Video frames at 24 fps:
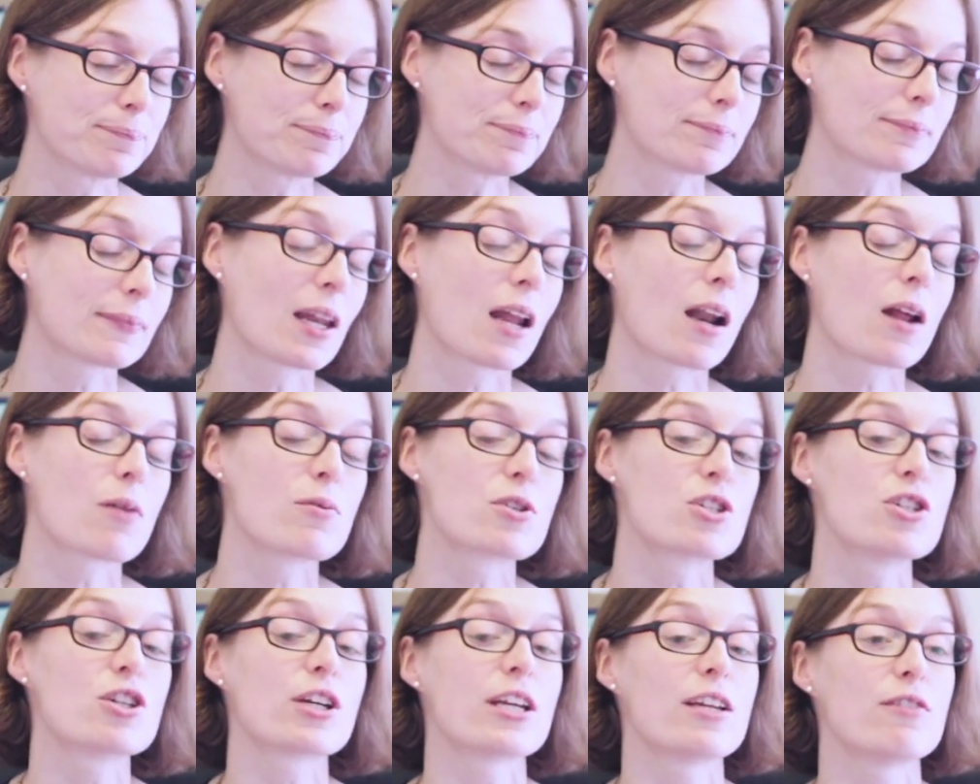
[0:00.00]
And I
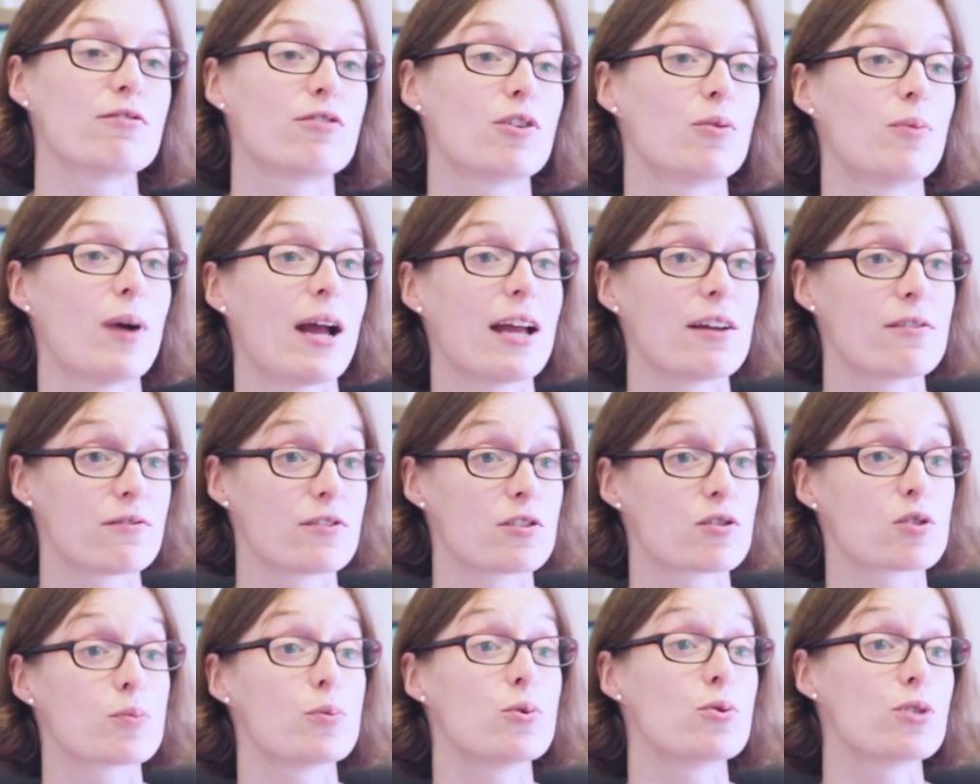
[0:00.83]
was looking for a way
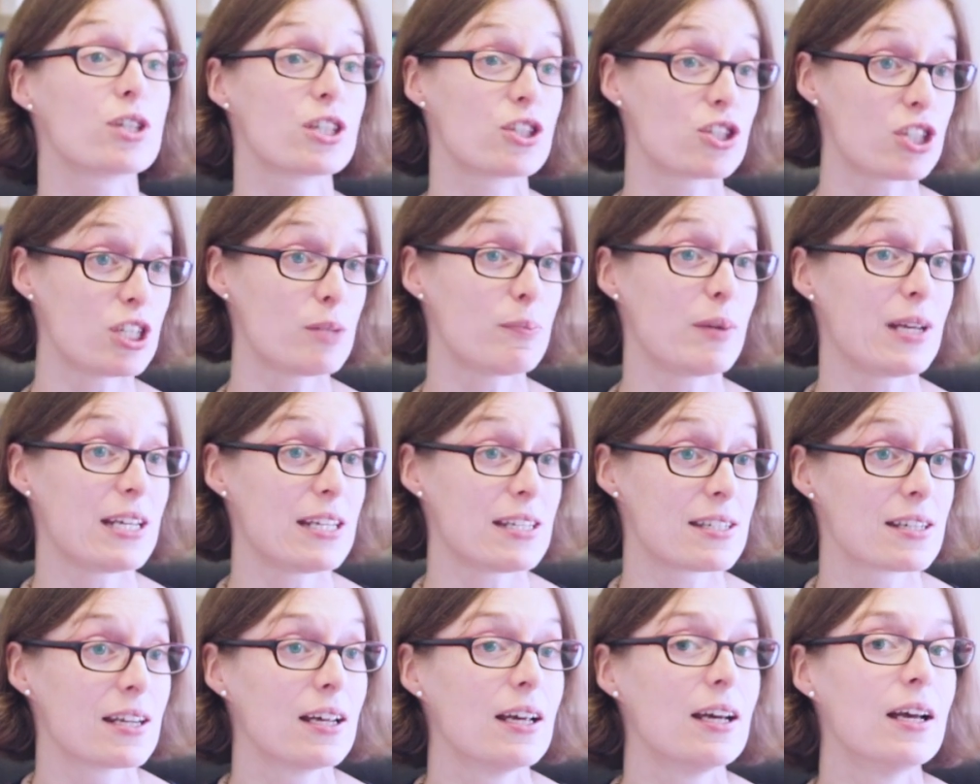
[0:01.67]
of supporting
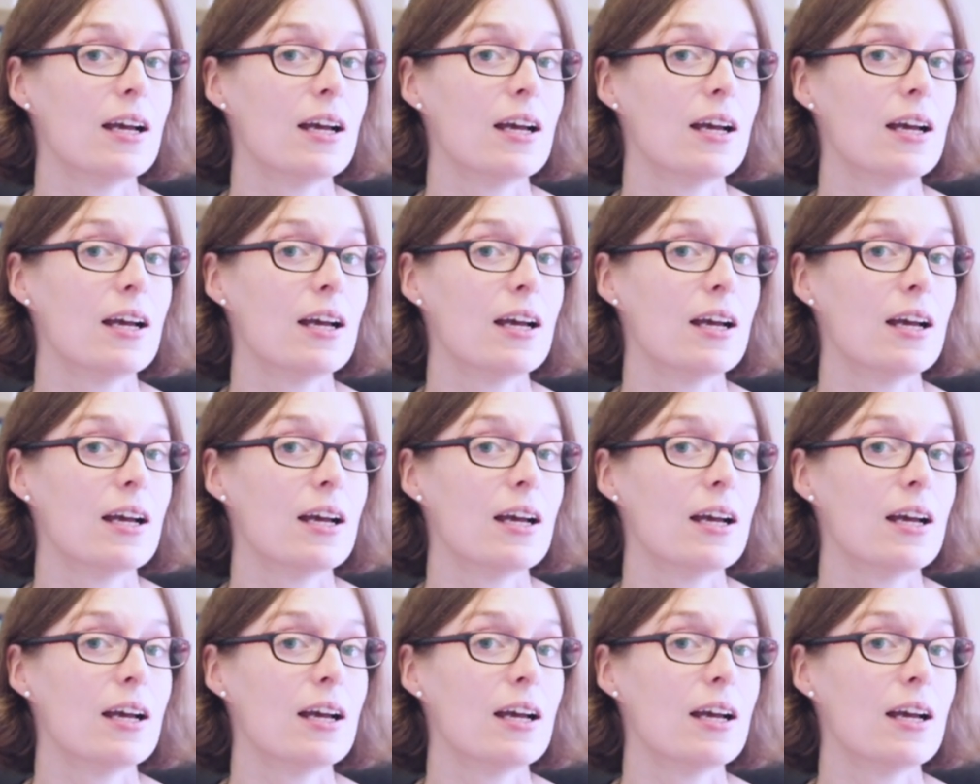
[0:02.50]
GPs